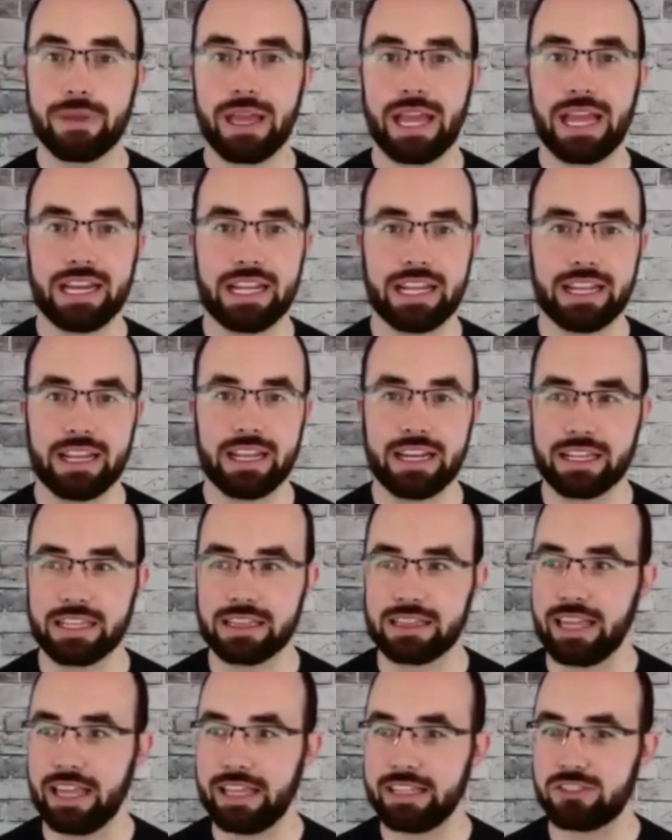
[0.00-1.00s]
And it, and it
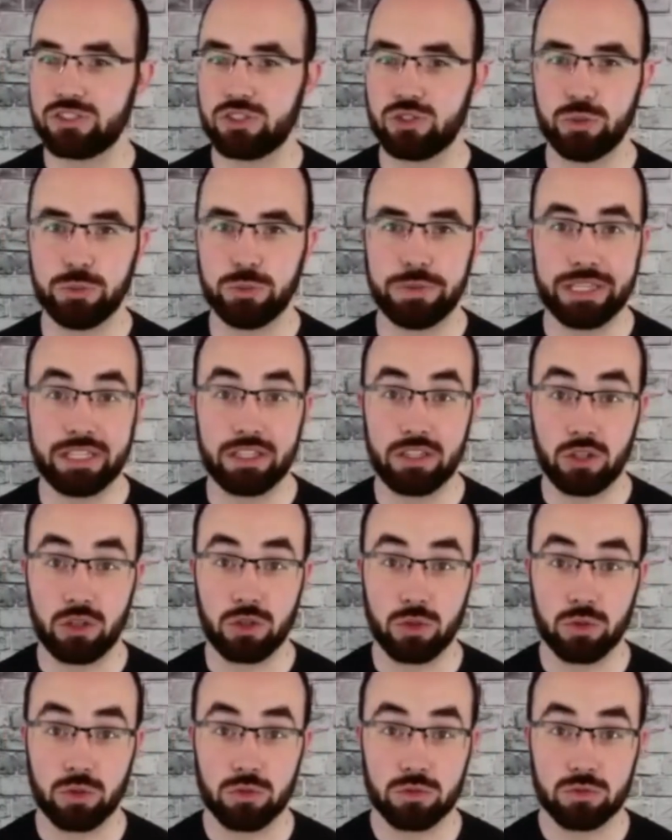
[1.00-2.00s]
lets you be
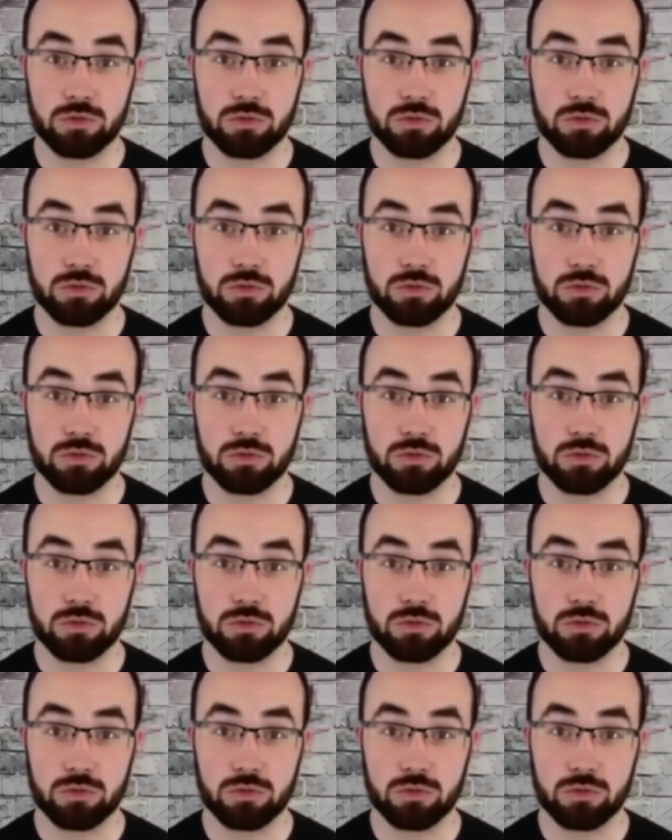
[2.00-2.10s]
you.